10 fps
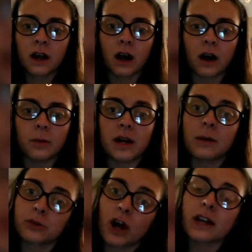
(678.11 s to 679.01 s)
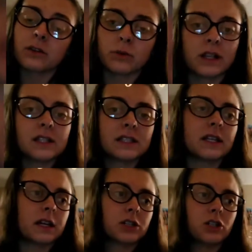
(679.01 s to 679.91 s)
And I'm trying to really
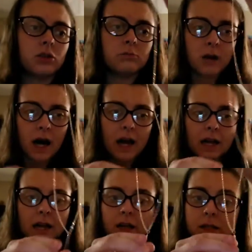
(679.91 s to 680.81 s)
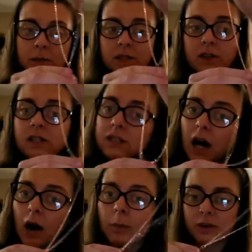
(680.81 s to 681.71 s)
stick to my specific
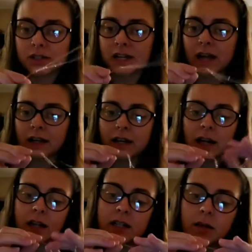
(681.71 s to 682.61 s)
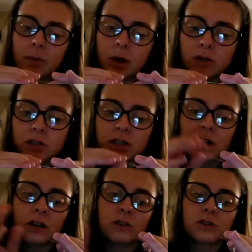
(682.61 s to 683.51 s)
style personality. And I did a post that
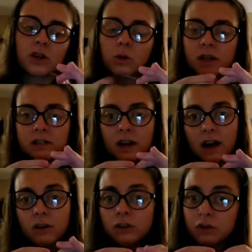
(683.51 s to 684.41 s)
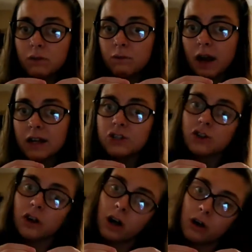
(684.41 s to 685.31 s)
includes a quiz on how you can find
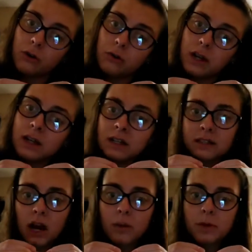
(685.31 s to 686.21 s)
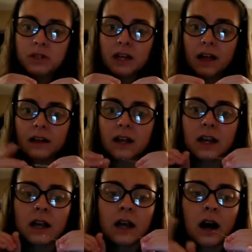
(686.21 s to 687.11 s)
your own style
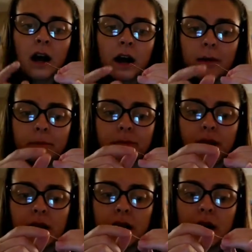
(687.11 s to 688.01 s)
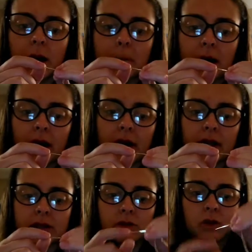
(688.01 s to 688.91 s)
personality in my
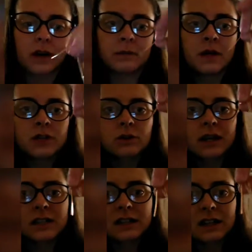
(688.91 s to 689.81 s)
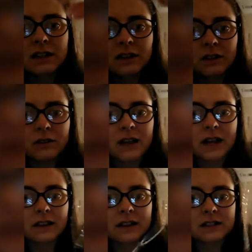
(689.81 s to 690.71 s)
Instagram. So I did get a little
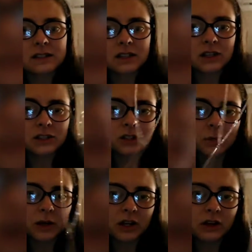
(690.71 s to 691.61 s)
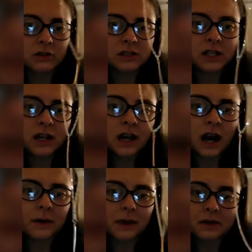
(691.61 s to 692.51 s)
necklace, super cute,
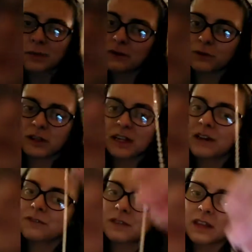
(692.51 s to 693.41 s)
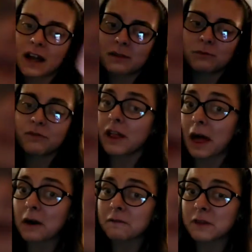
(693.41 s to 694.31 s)
and that was my free gift that fell
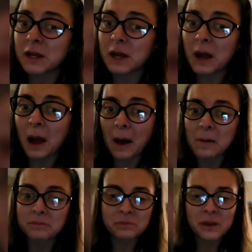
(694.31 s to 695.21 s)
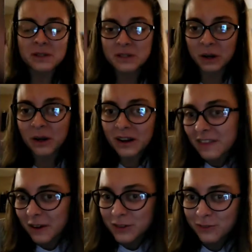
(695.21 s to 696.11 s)
out of the skirt,
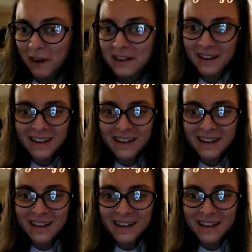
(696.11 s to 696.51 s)
and that was fun.